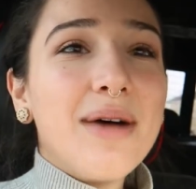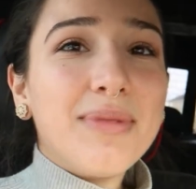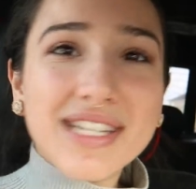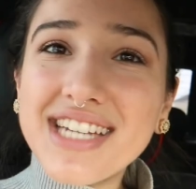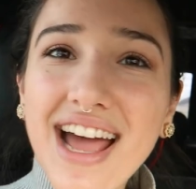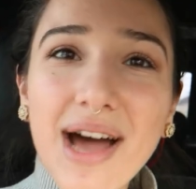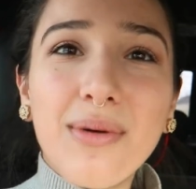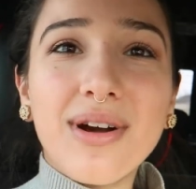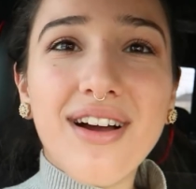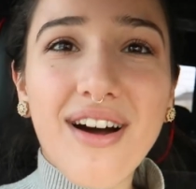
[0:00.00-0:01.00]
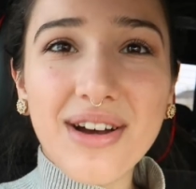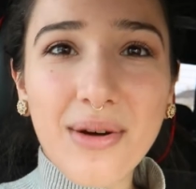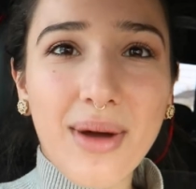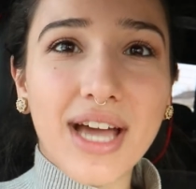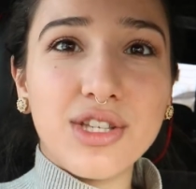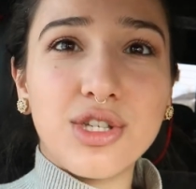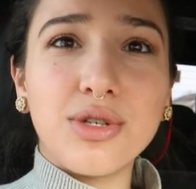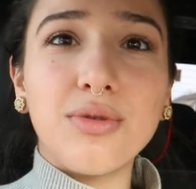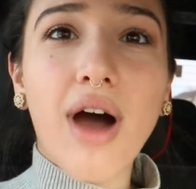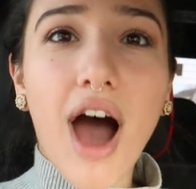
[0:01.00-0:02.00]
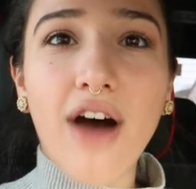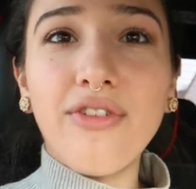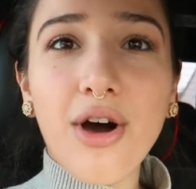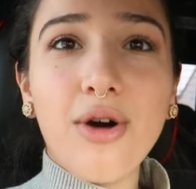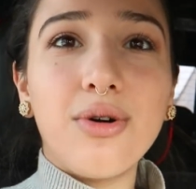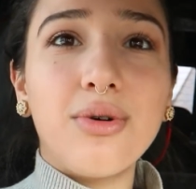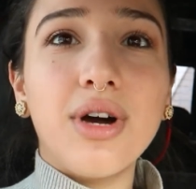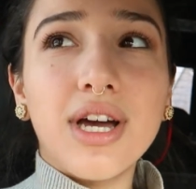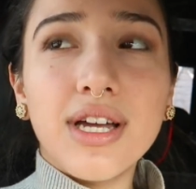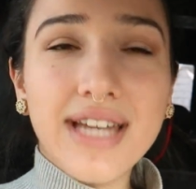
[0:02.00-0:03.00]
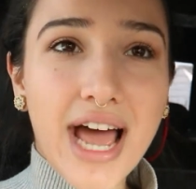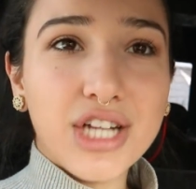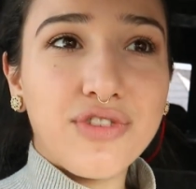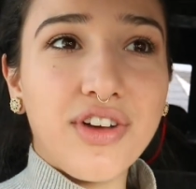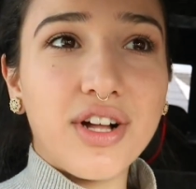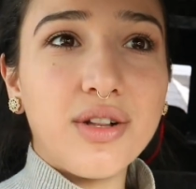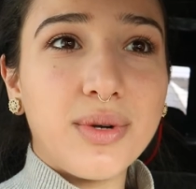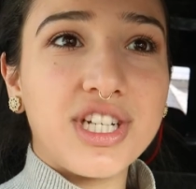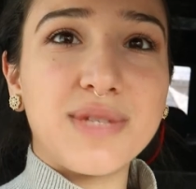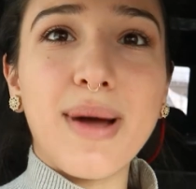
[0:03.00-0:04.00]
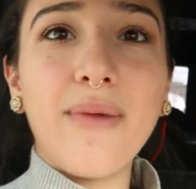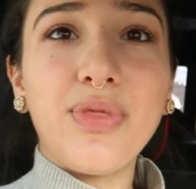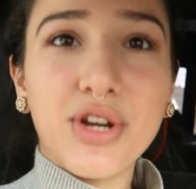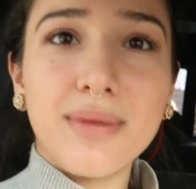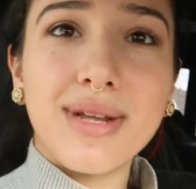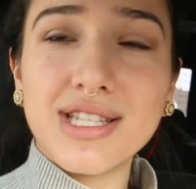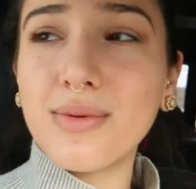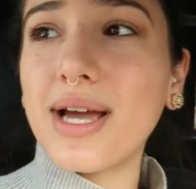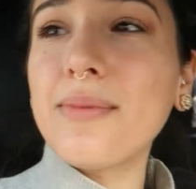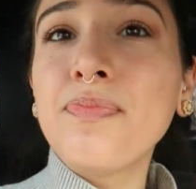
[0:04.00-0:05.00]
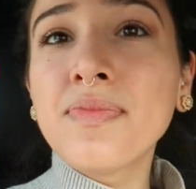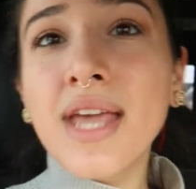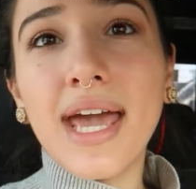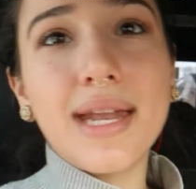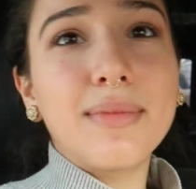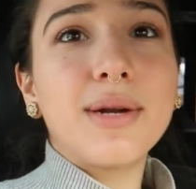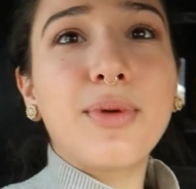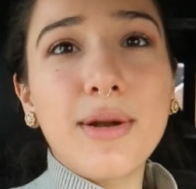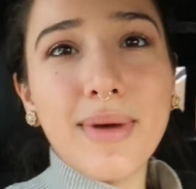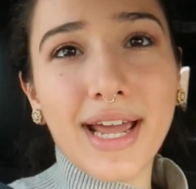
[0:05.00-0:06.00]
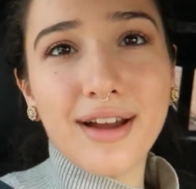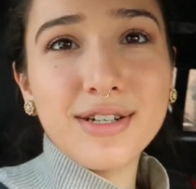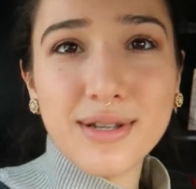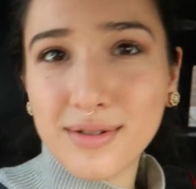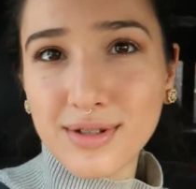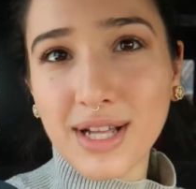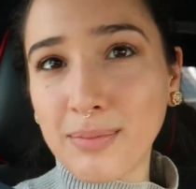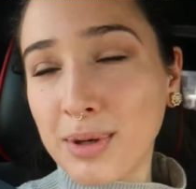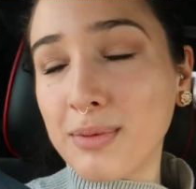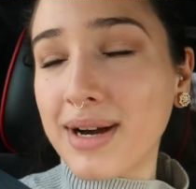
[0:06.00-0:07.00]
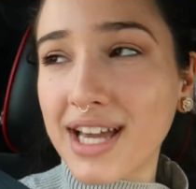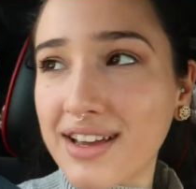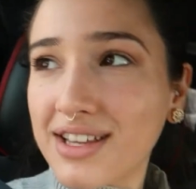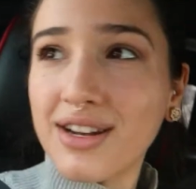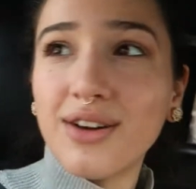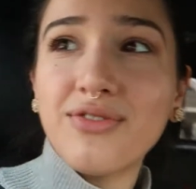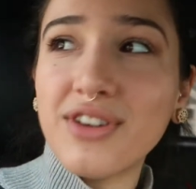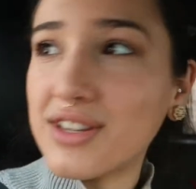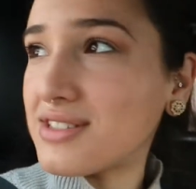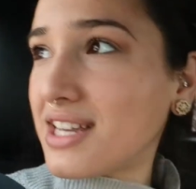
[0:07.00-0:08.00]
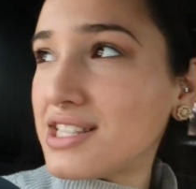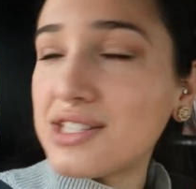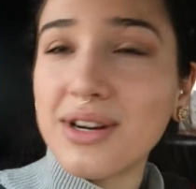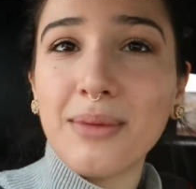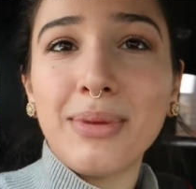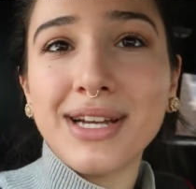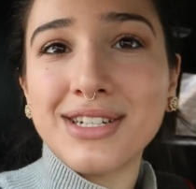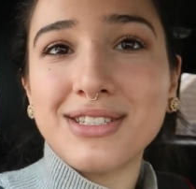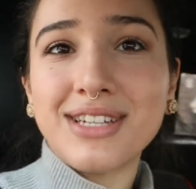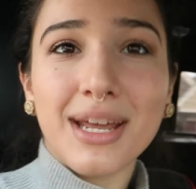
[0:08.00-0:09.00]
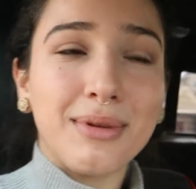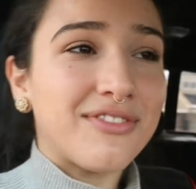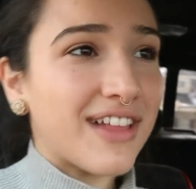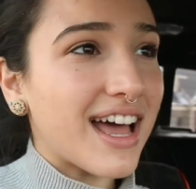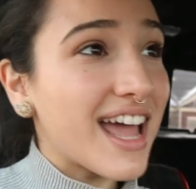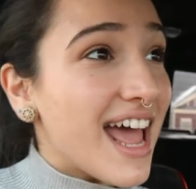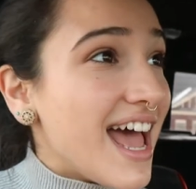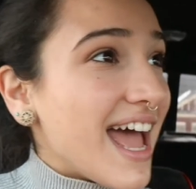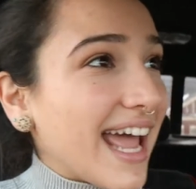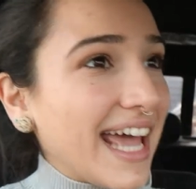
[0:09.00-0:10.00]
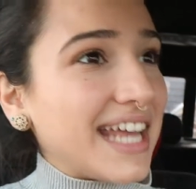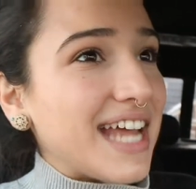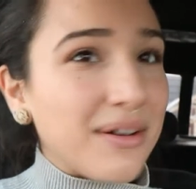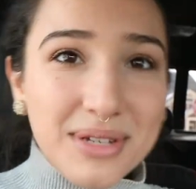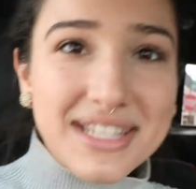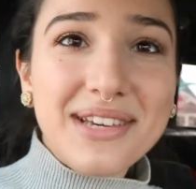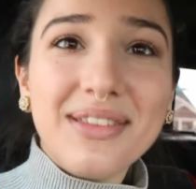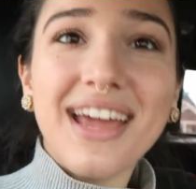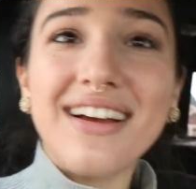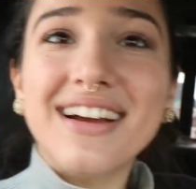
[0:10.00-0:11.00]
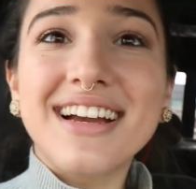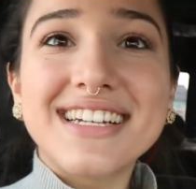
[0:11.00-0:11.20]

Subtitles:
But yeah, we're on our way to Avo, Nashville, which is about 30 minutes away. And I'm gonna braid my hair so I don't look like a poo bucket, you know, for those Instagram pictures, gotta be fly. And I will see you there.